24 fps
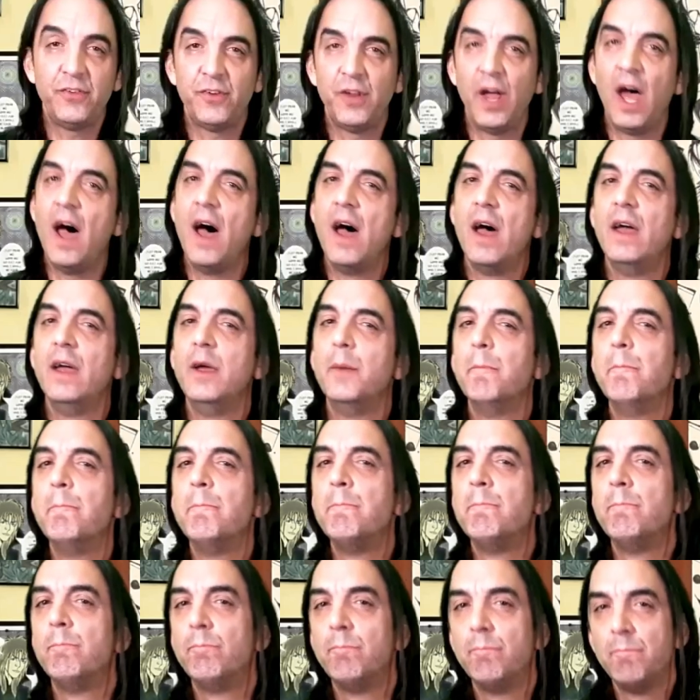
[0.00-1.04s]
time
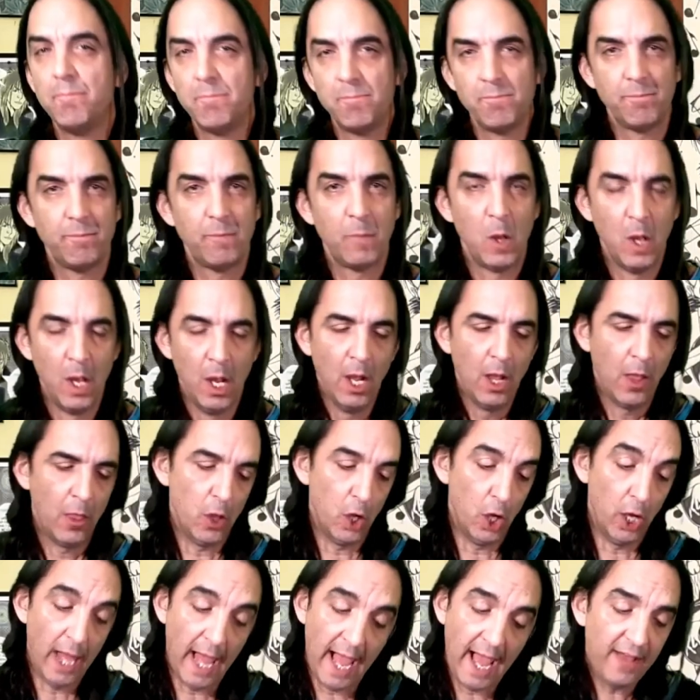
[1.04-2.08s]

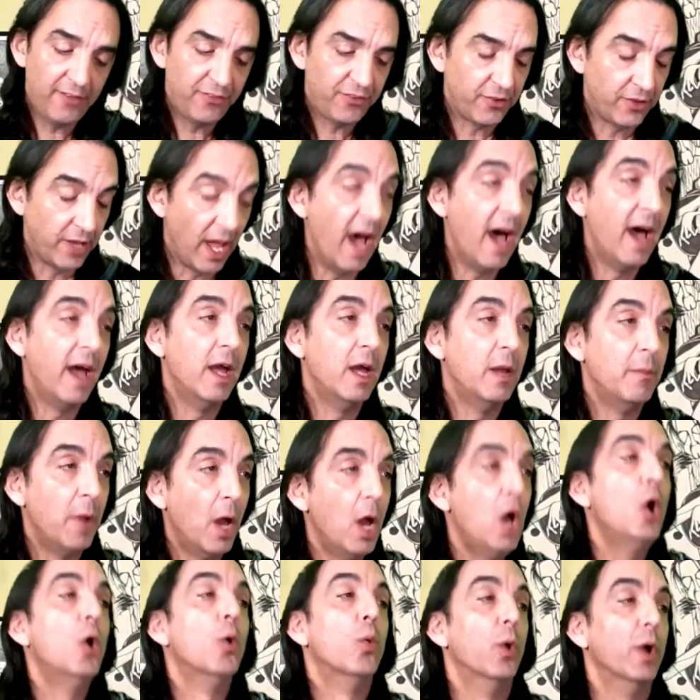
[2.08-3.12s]
last time
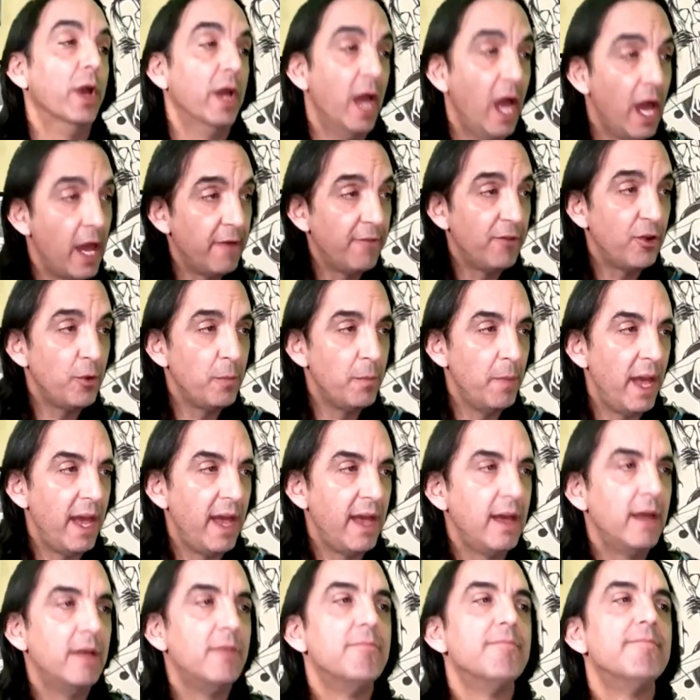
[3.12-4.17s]
we ever
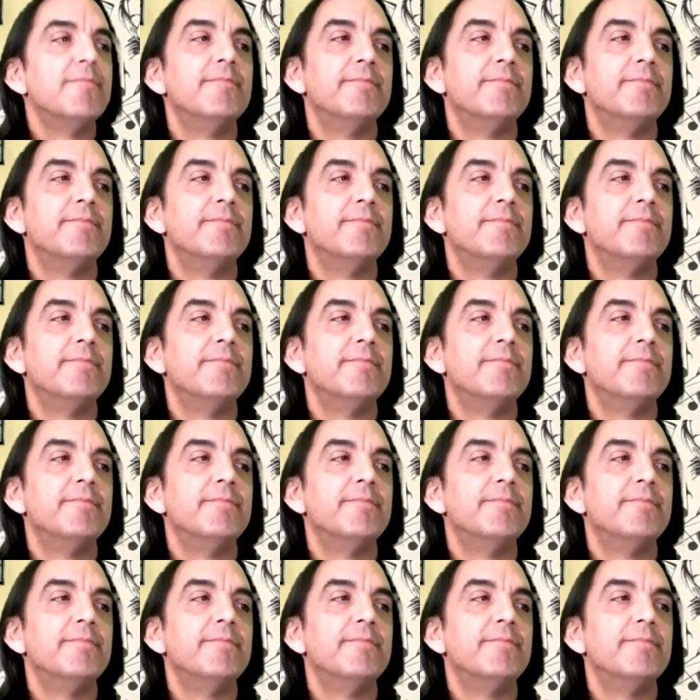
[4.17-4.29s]
met.